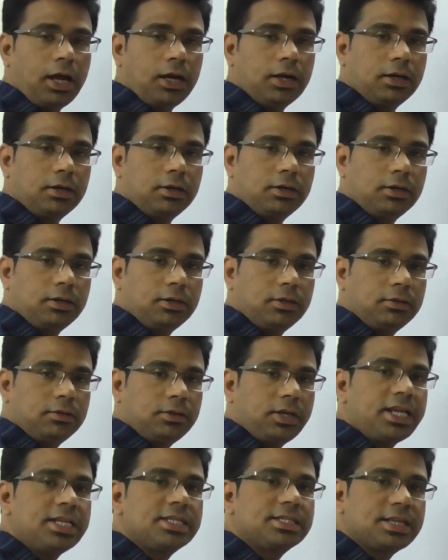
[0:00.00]
at
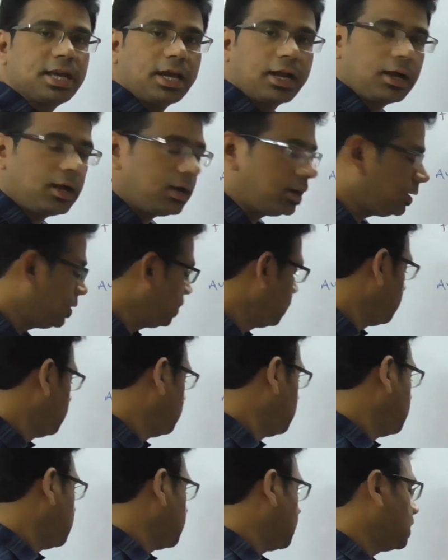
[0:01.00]
3
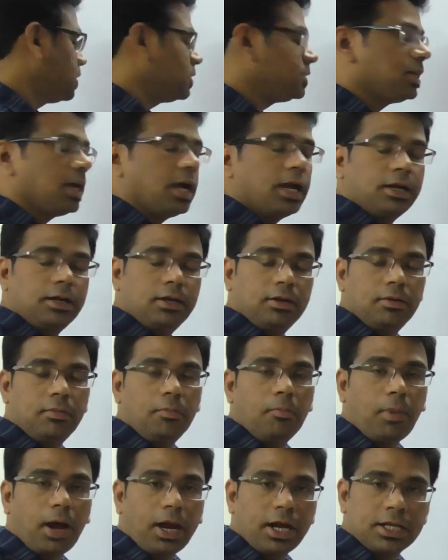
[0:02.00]
seconds, it is
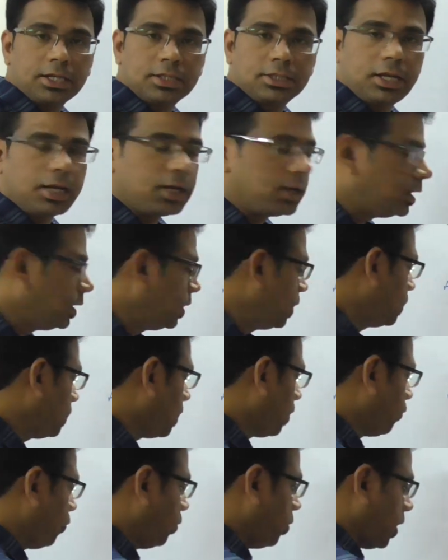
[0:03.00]
at minus 3.
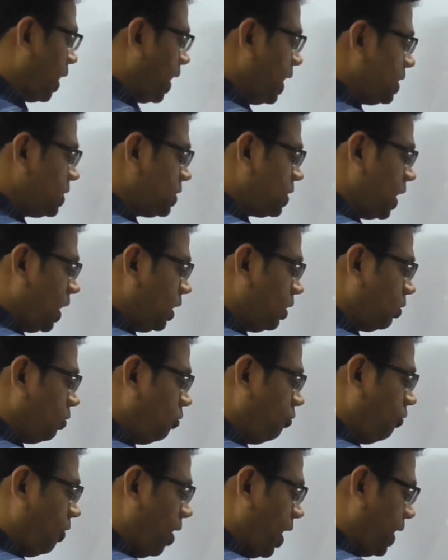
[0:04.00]
Therefore, initial
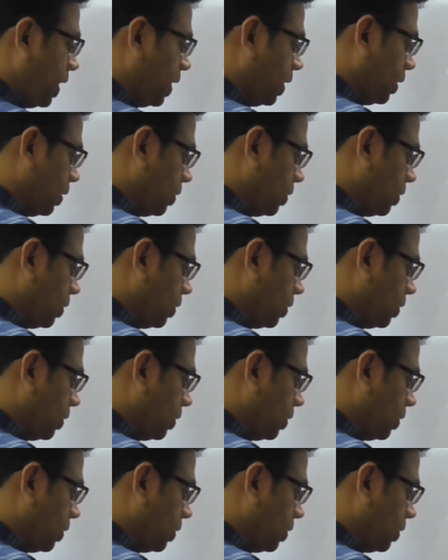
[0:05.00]
to final.